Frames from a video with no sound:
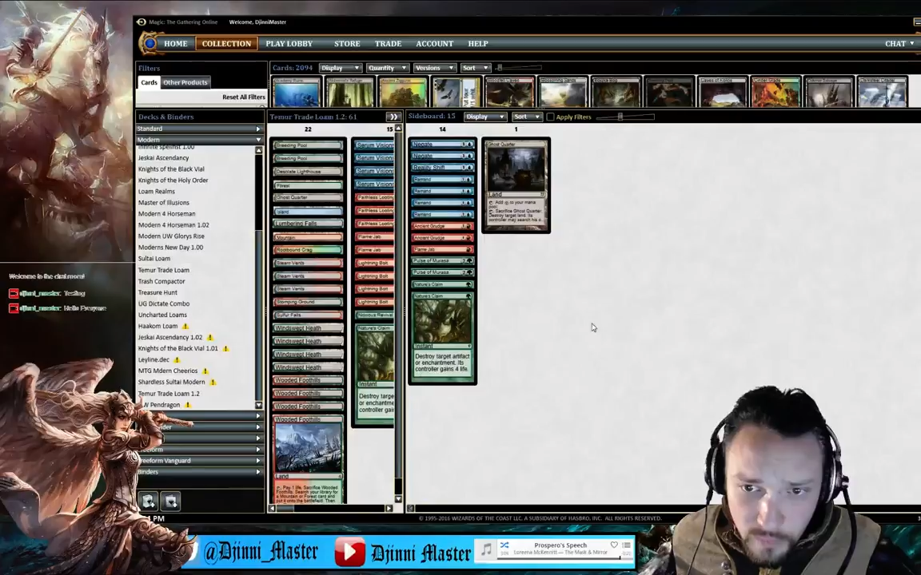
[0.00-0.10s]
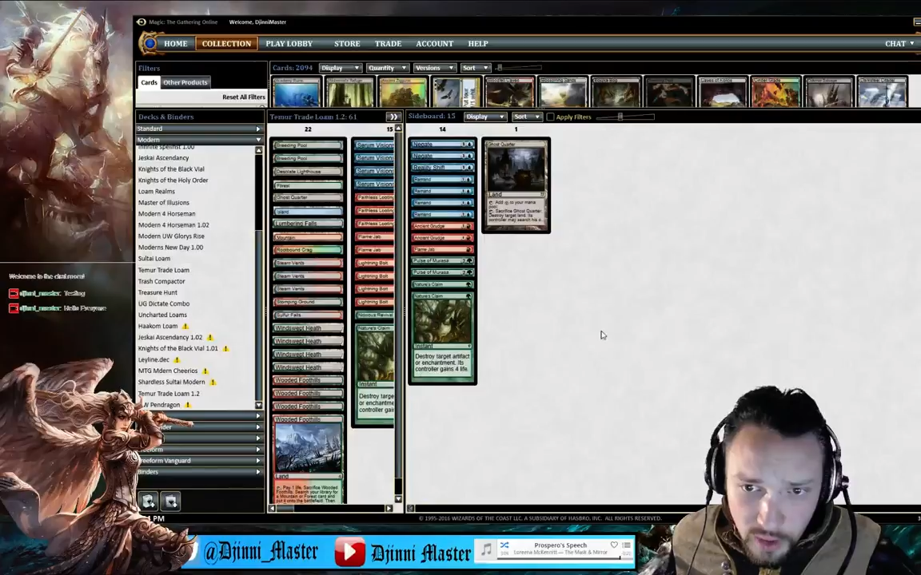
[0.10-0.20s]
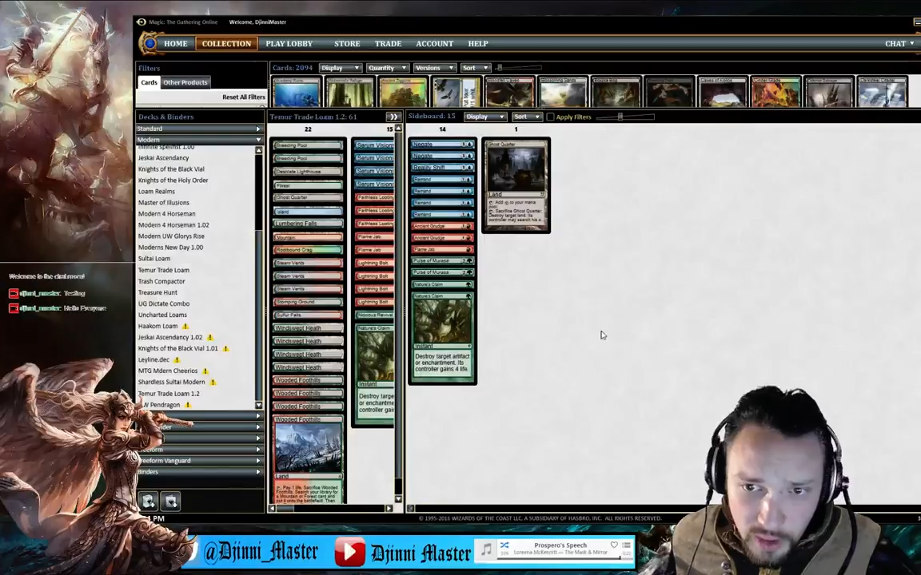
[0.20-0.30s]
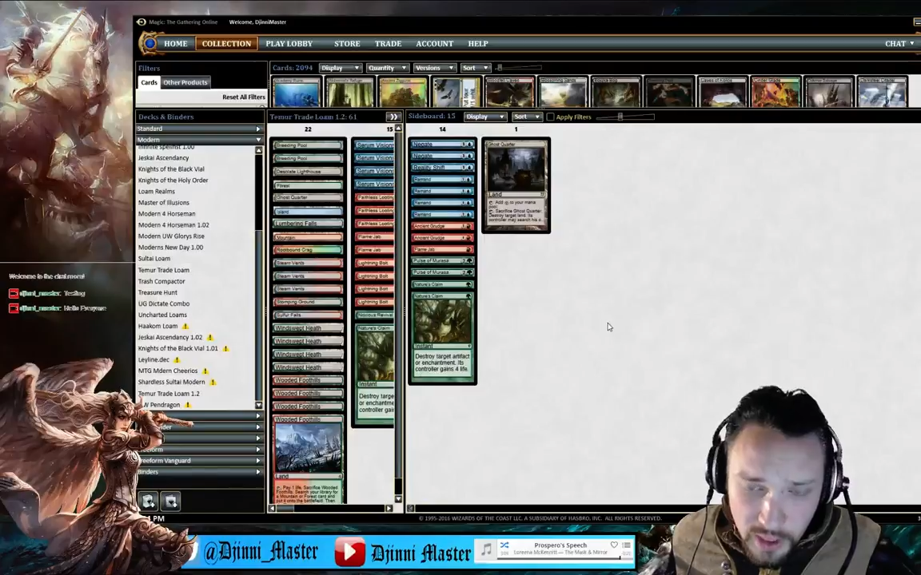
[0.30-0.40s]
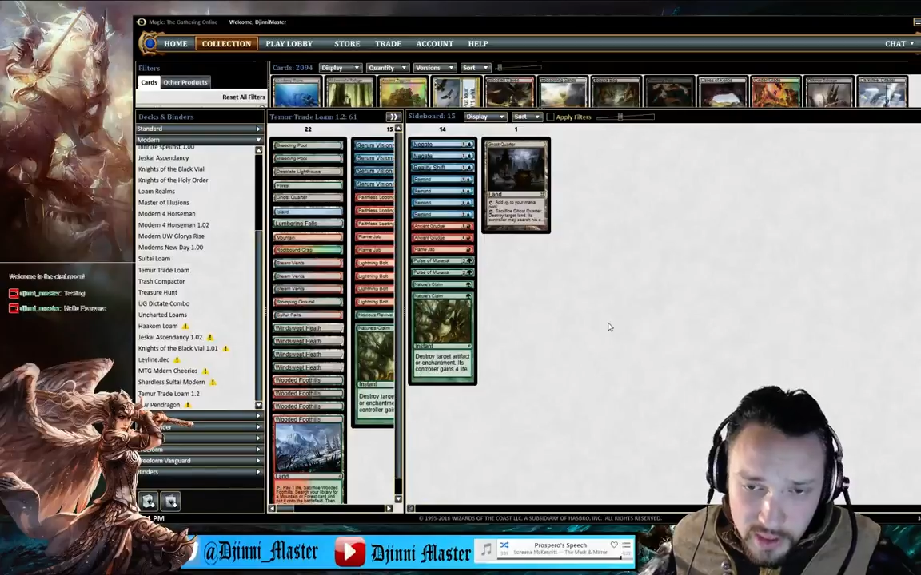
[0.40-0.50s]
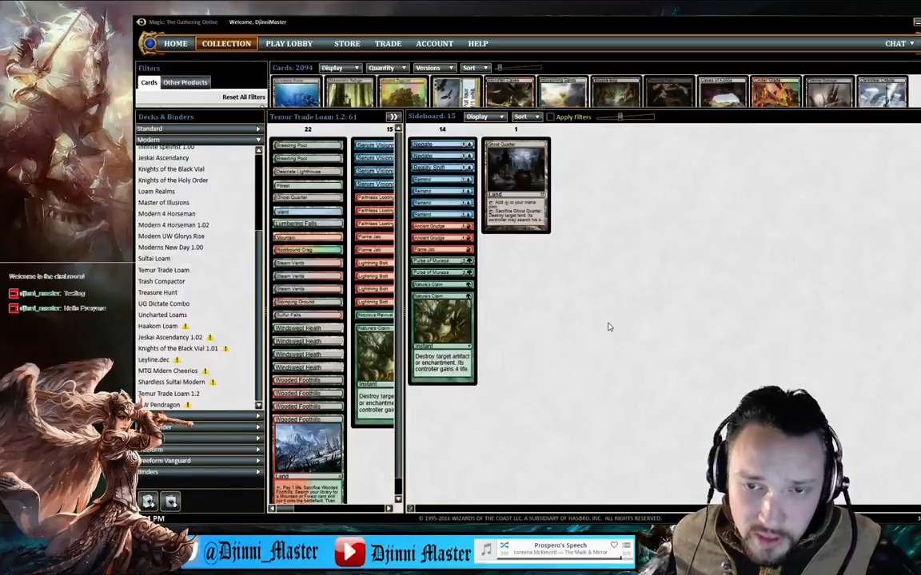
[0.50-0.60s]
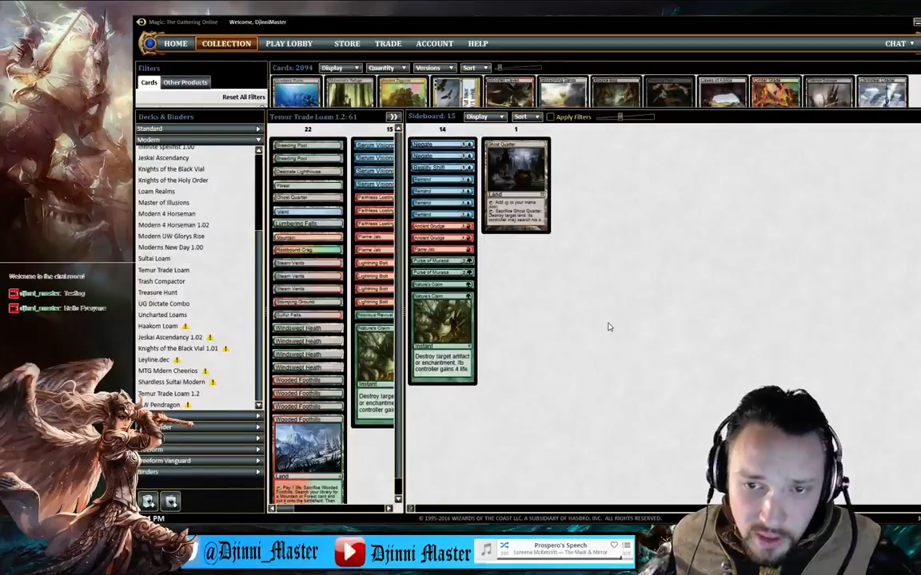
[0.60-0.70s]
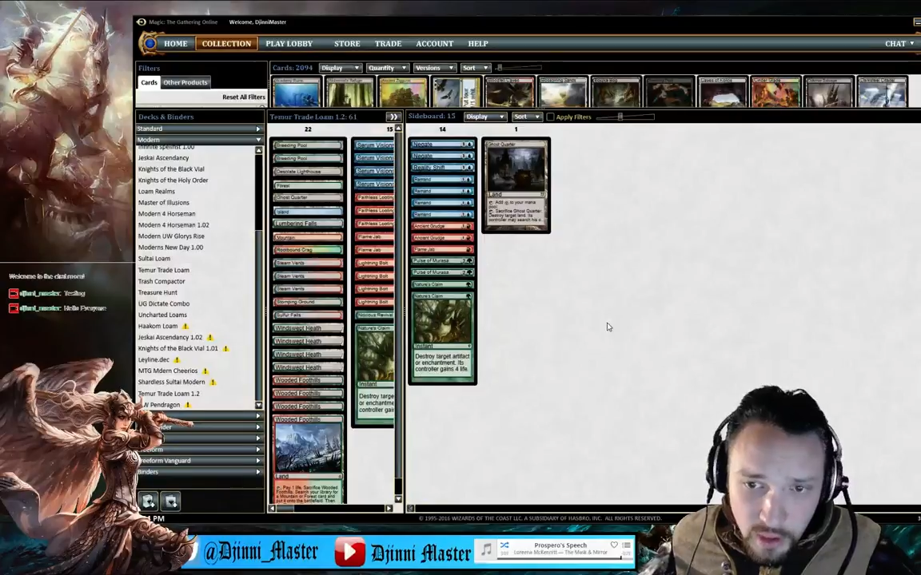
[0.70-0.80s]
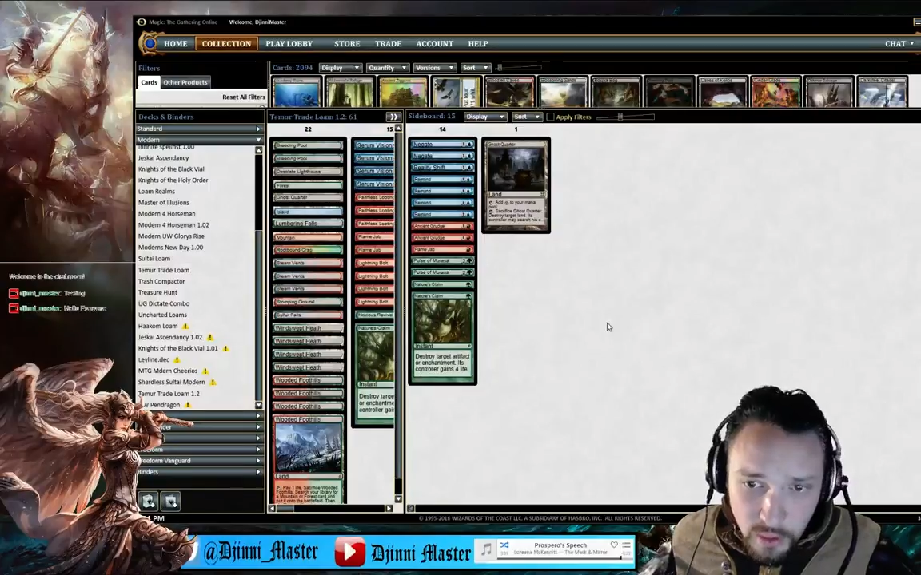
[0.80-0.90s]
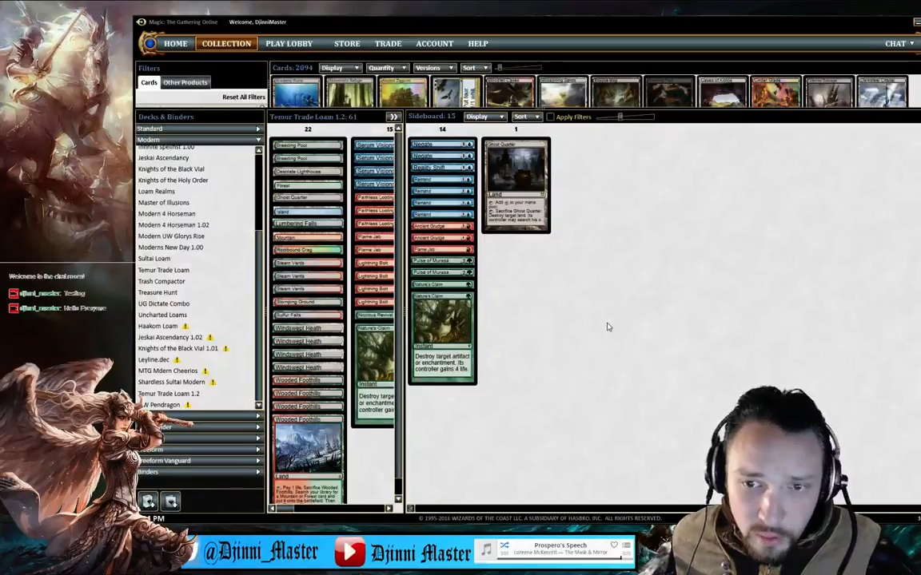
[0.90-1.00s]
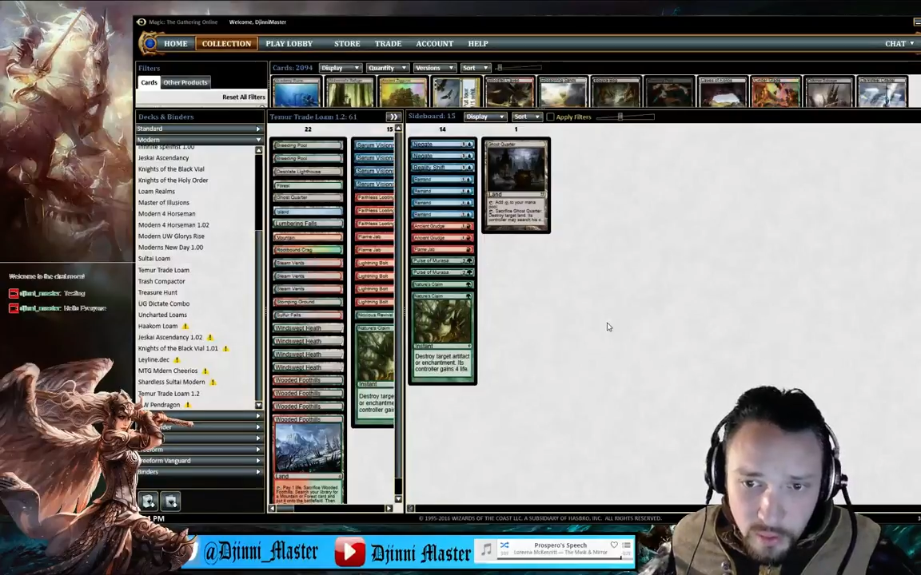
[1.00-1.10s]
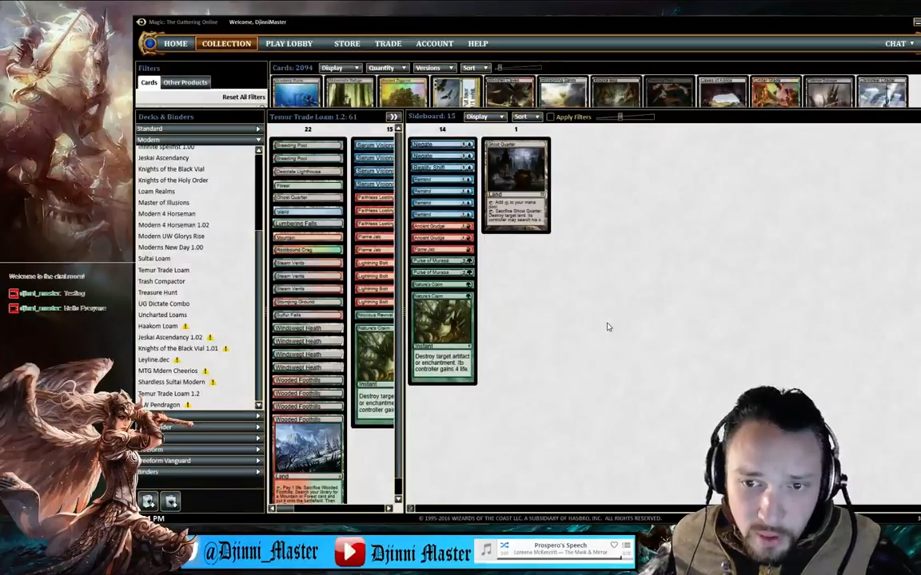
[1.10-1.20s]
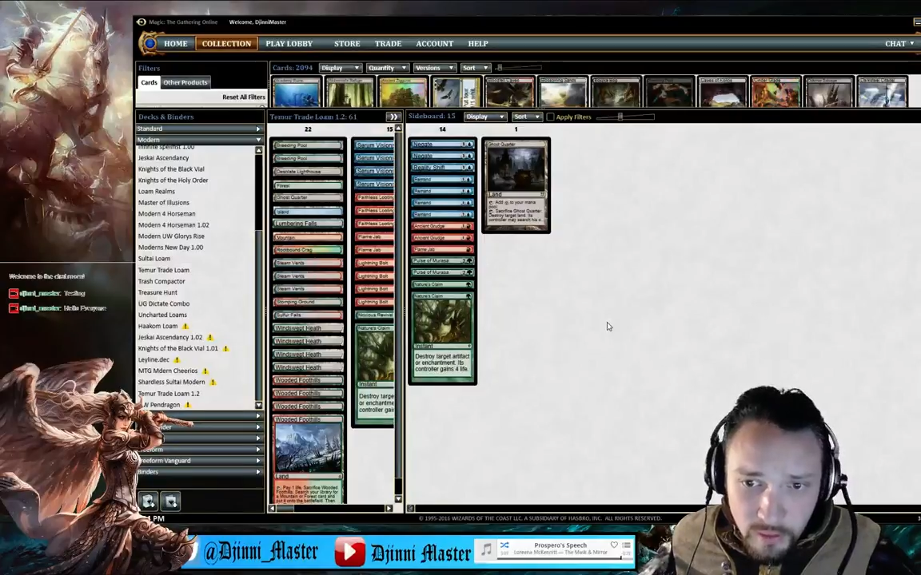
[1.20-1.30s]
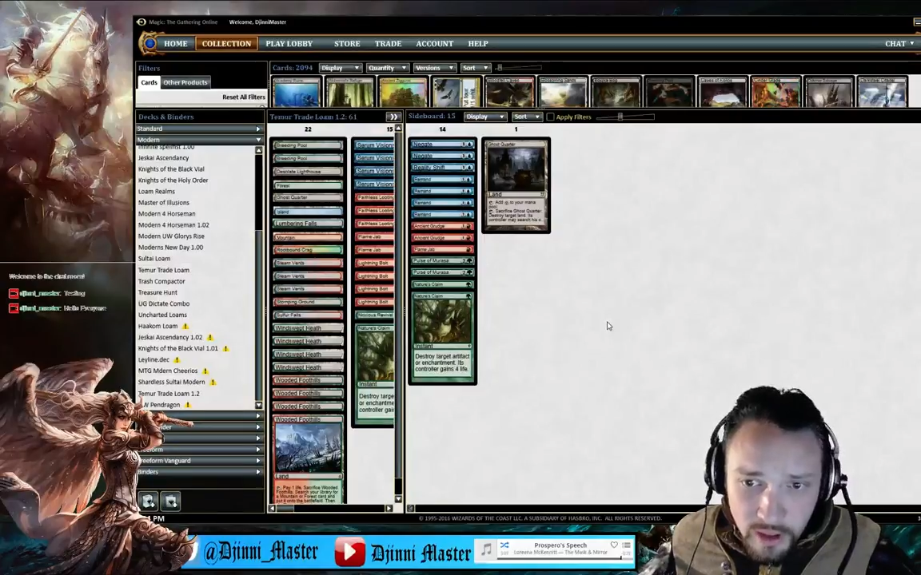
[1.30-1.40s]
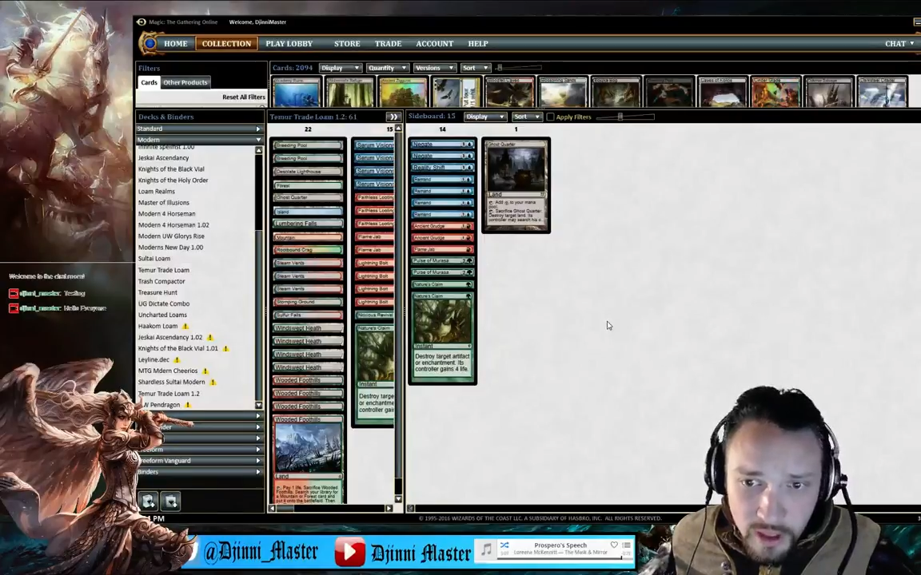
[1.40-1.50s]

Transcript: in case, I run